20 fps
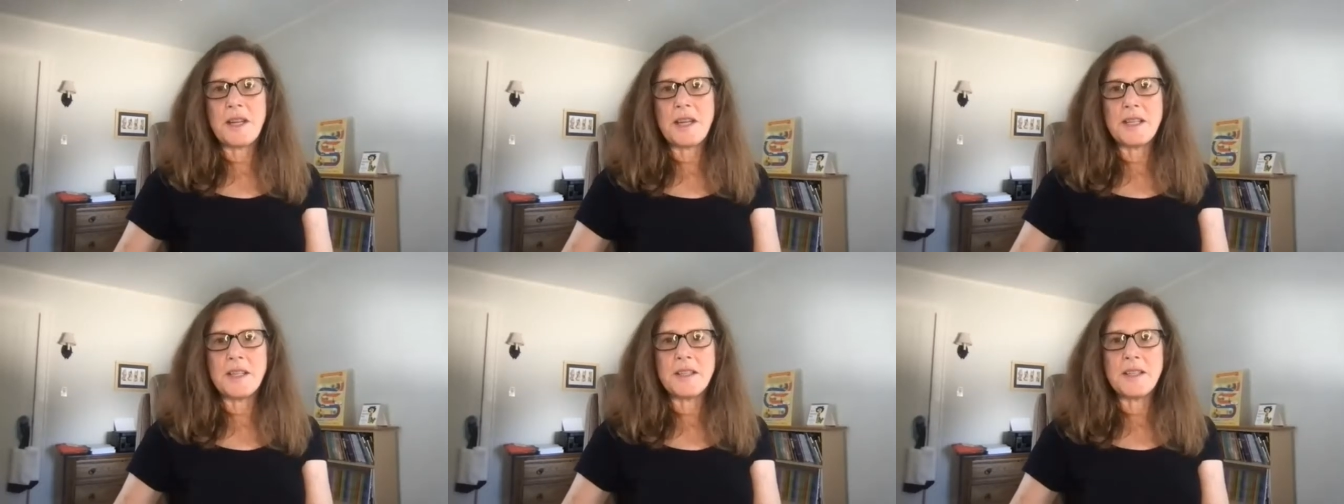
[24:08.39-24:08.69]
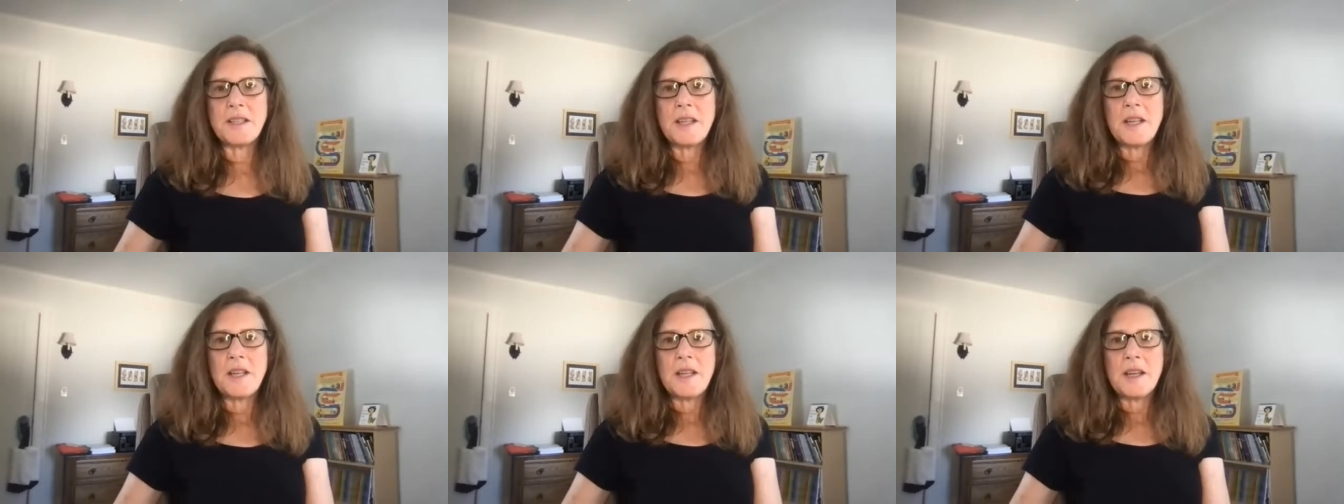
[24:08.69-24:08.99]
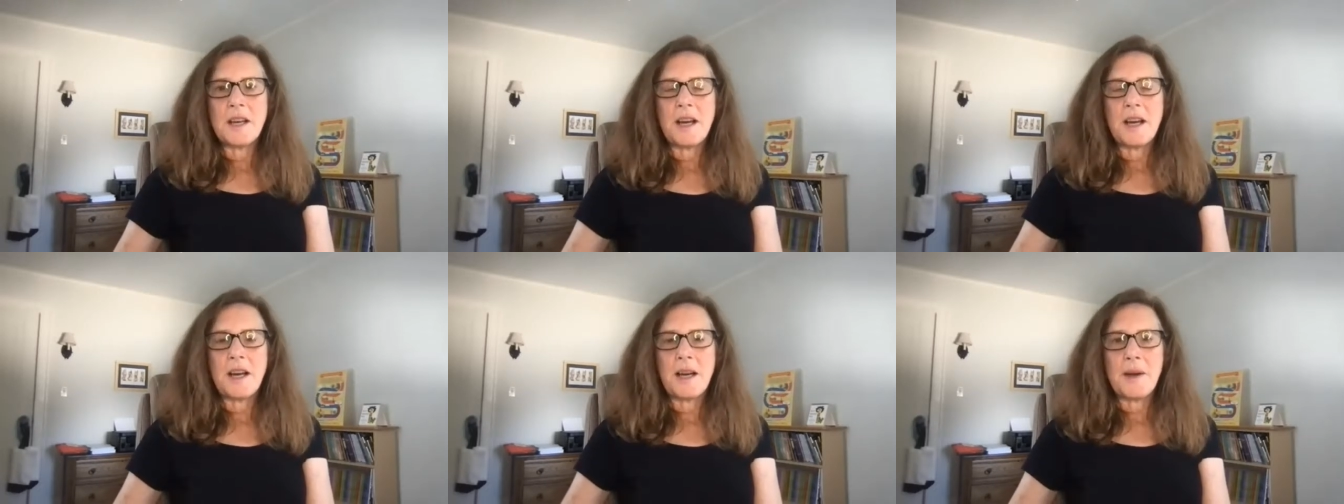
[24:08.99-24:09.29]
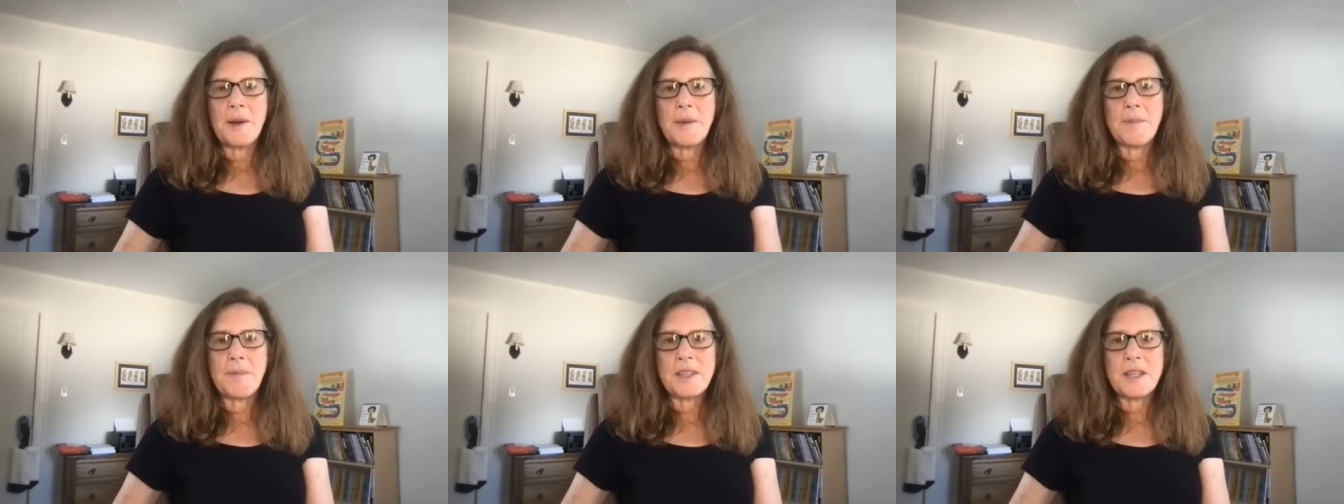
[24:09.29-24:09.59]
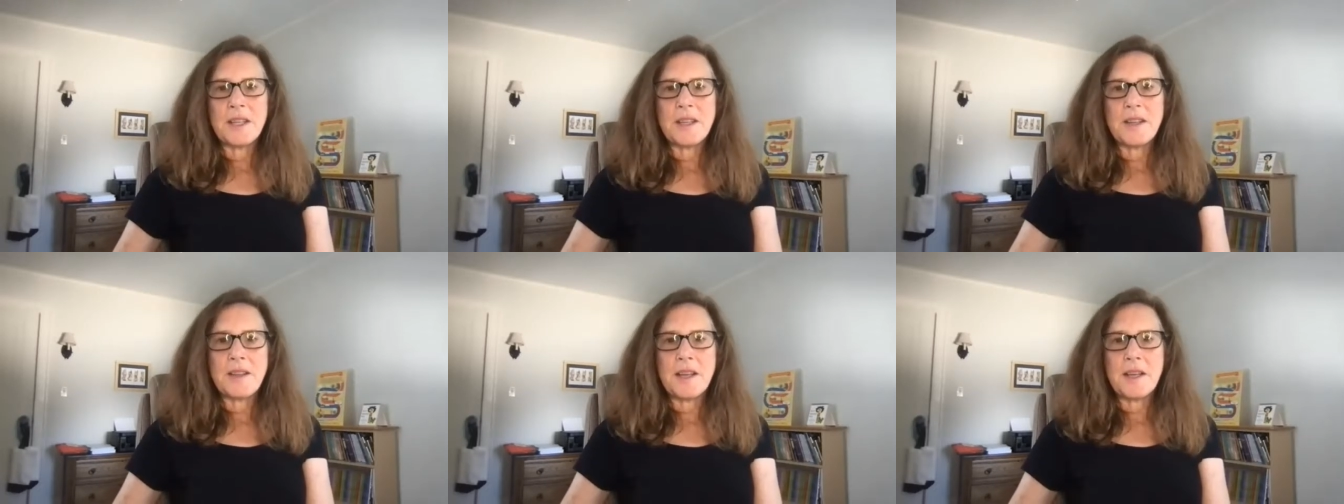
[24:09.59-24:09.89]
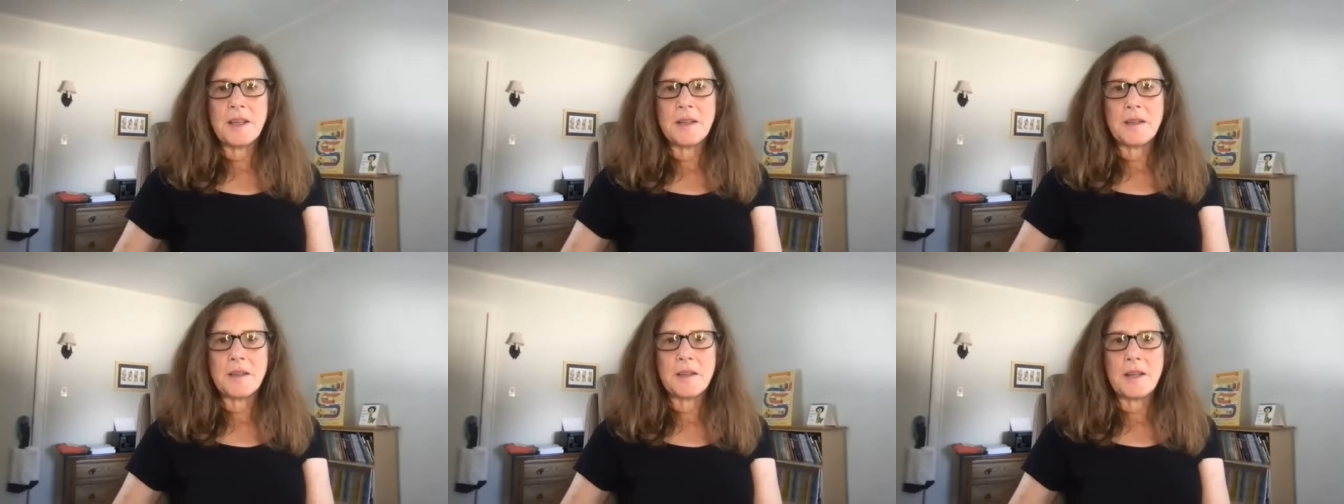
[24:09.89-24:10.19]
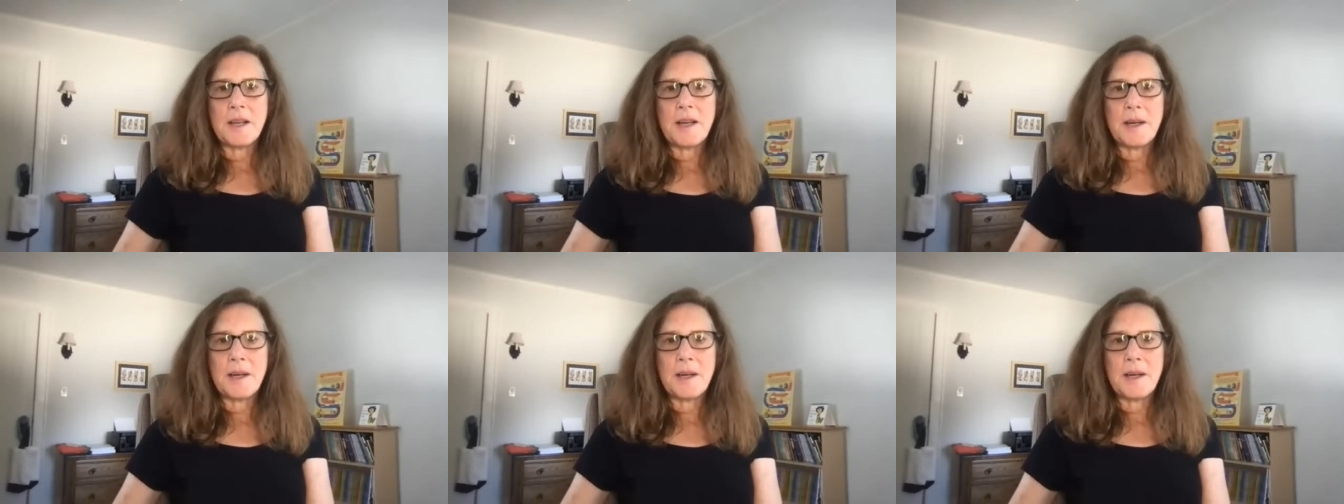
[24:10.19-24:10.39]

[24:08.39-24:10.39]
and they're